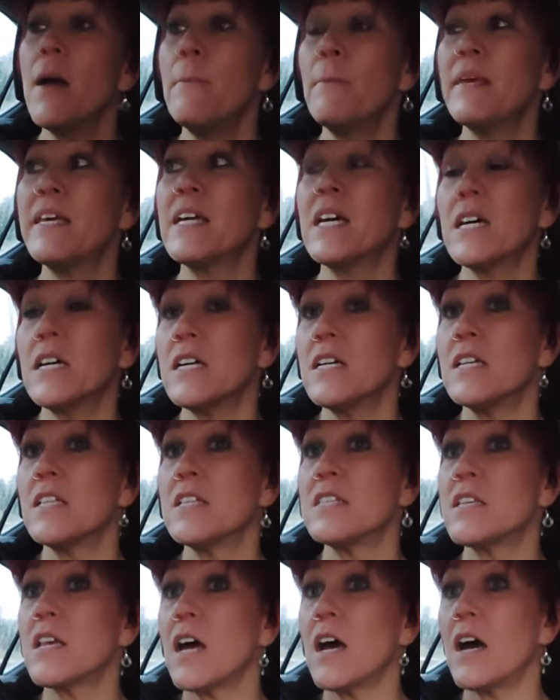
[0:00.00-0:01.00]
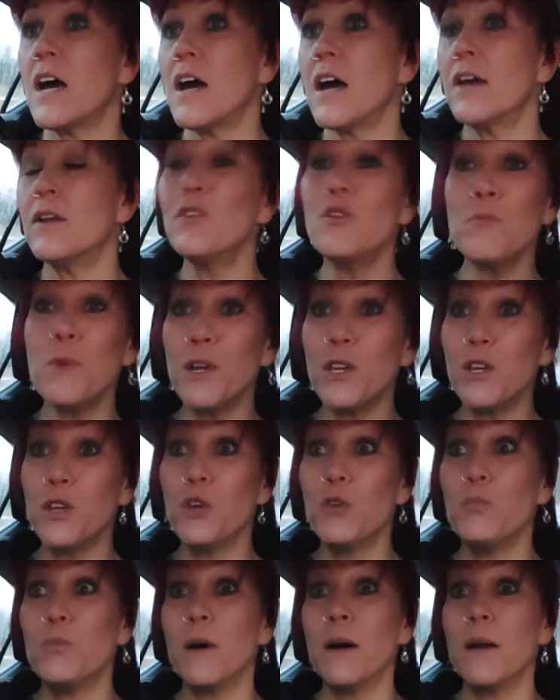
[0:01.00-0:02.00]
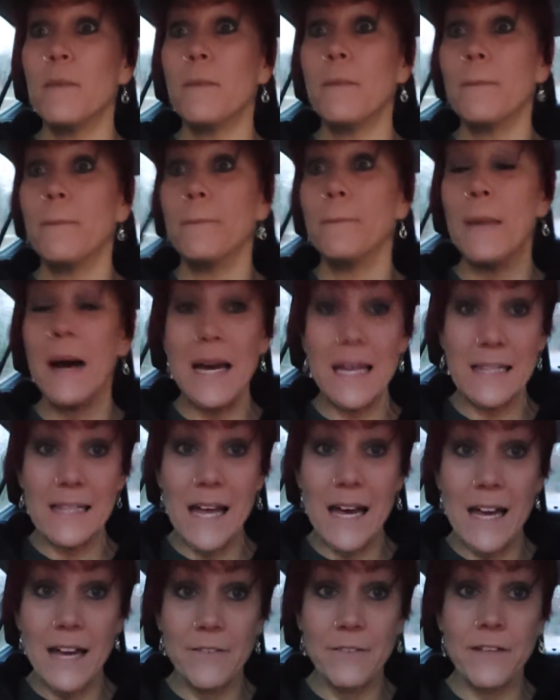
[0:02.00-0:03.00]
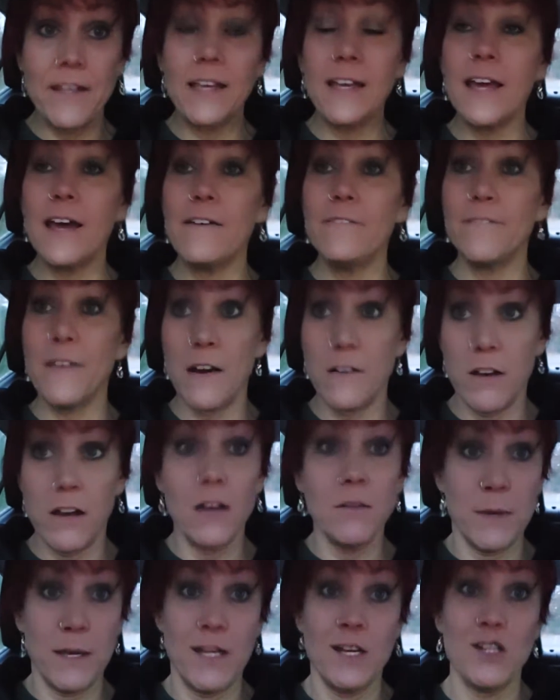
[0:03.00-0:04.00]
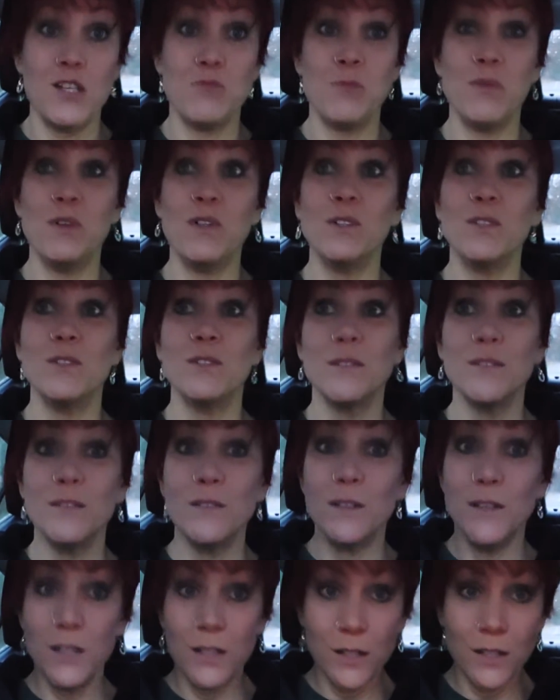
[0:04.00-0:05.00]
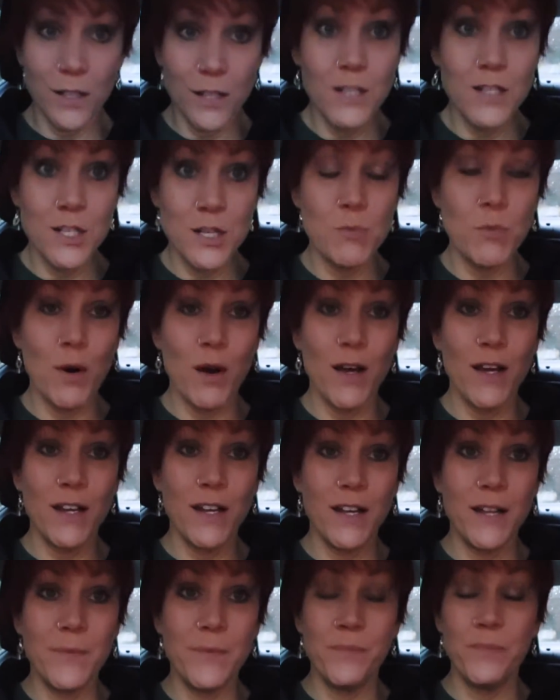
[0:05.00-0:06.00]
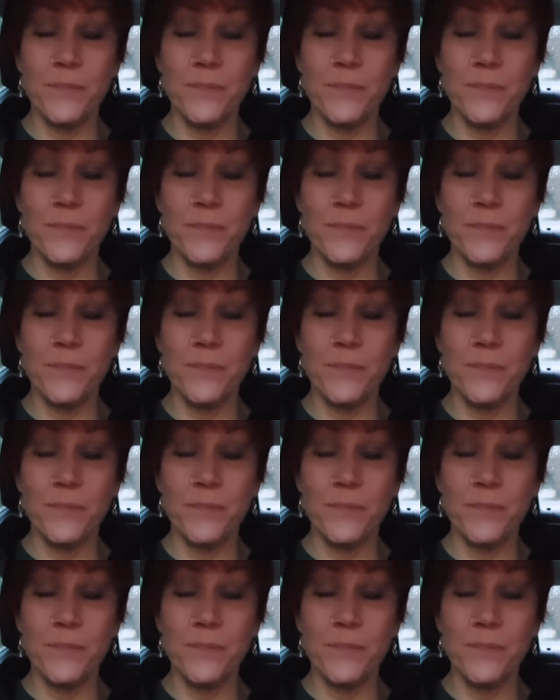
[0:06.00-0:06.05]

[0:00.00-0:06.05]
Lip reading: Because I don't know about you, but my life can get very unmanageable in sobriety.